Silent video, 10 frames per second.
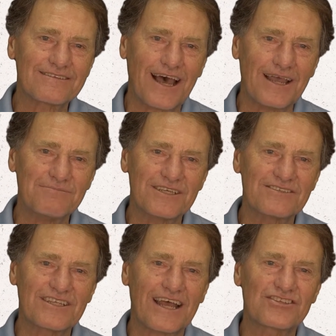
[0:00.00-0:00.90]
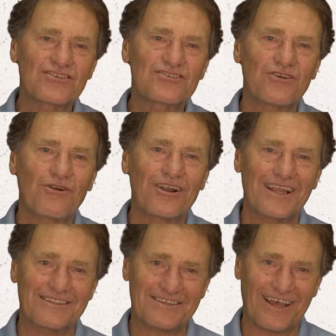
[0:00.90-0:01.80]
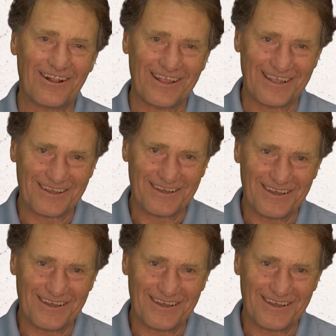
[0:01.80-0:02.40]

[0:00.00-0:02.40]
times is that storytelling.